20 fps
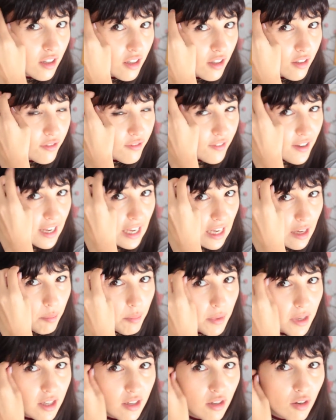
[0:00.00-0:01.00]
a fake
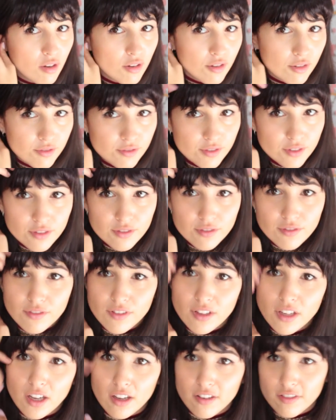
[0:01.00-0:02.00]
bit of
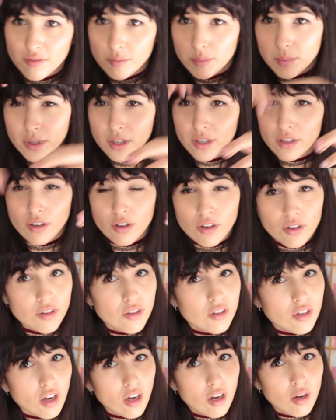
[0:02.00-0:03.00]
fluff put on
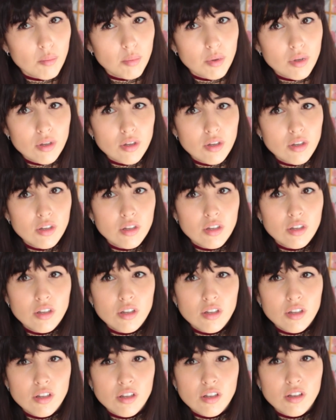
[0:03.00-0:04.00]
top
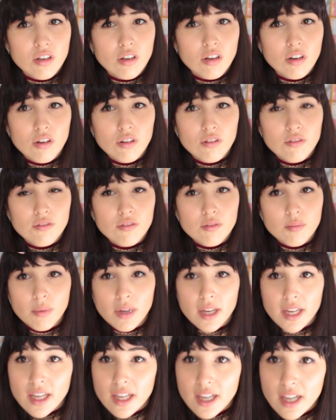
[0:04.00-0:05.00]
of
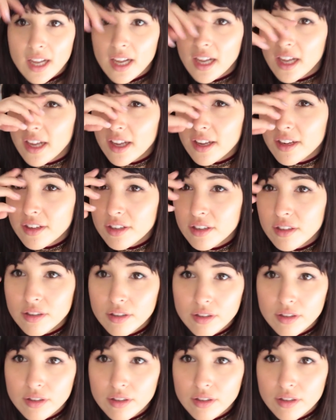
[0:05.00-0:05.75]
my head.